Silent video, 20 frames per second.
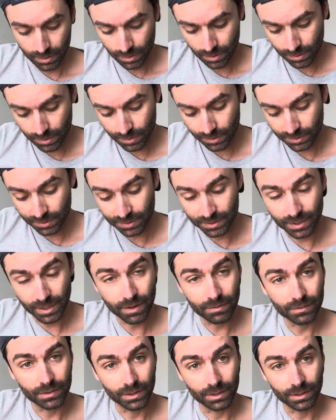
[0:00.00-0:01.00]
This
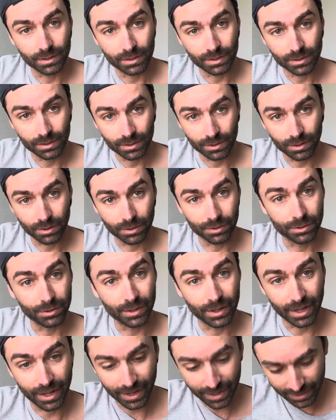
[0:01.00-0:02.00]
seventh, although
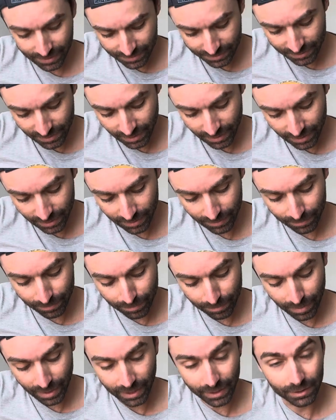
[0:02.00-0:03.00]
it has a
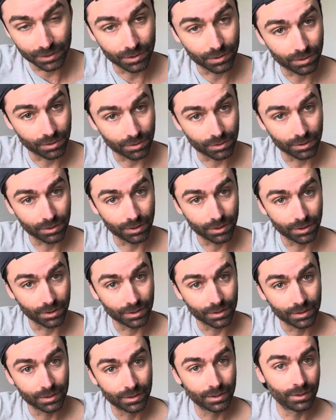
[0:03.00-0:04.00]
minor third,
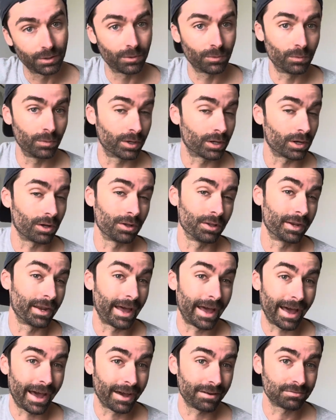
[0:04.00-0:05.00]
we call it a
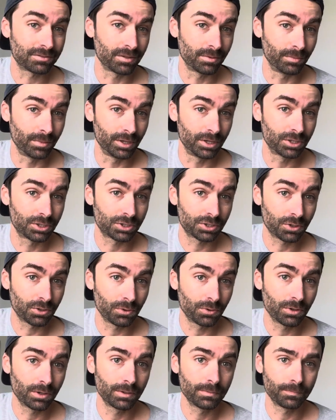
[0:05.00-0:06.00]
half diminished
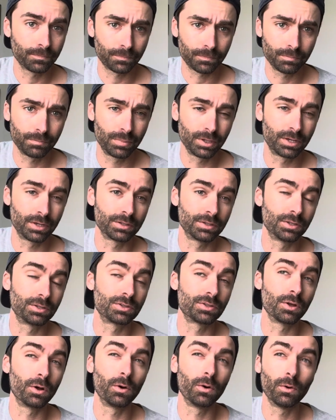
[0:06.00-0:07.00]
chord because it's
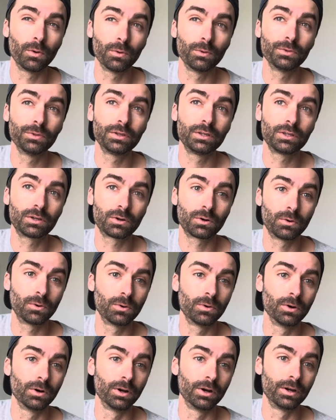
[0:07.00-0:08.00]
the only
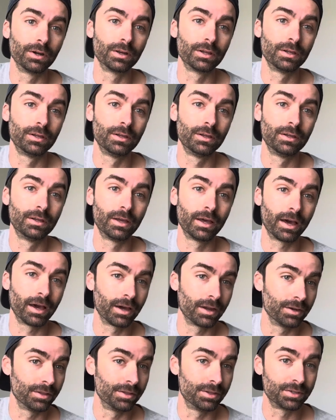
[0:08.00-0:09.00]
chord
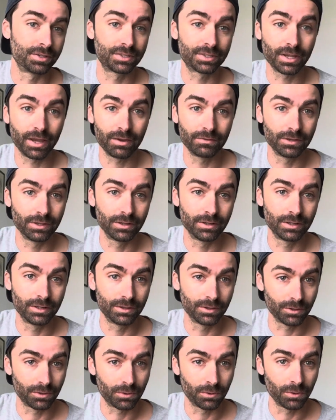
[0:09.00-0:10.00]
out of the 7 in
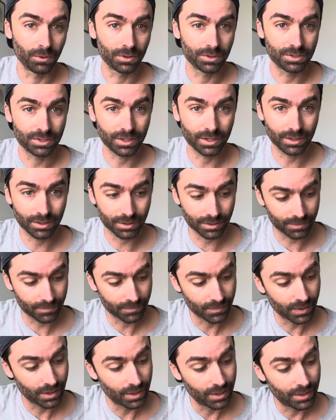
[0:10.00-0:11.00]
the chord scale
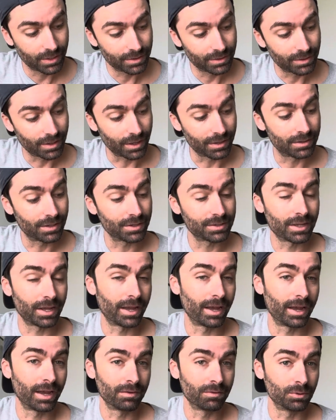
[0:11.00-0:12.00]
that doesn't
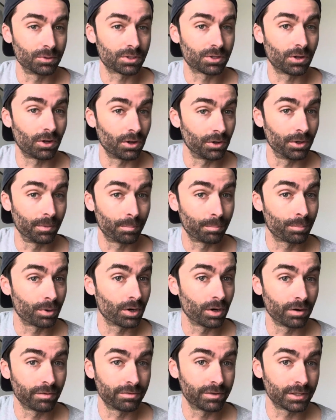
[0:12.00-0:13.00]
have what's called a
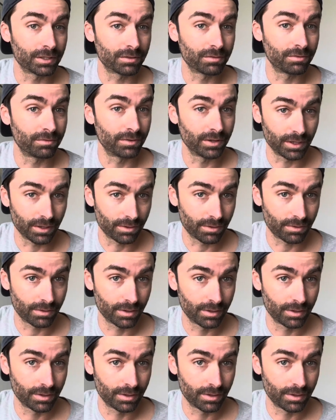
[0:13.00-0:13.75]
perfect fifth.